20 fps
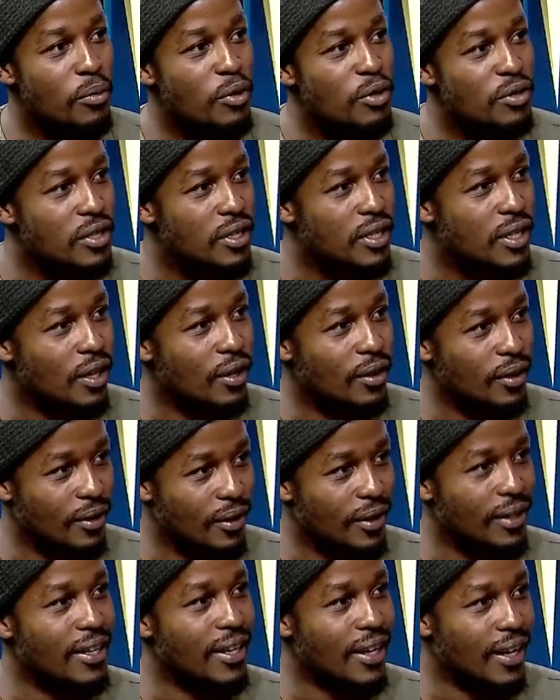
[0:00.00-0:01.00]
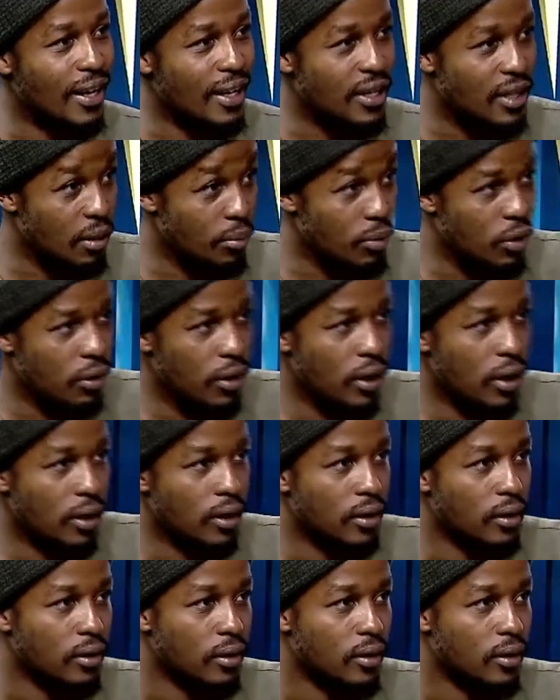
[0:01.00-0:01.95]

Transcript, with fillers: N W A. Yeah, N W A.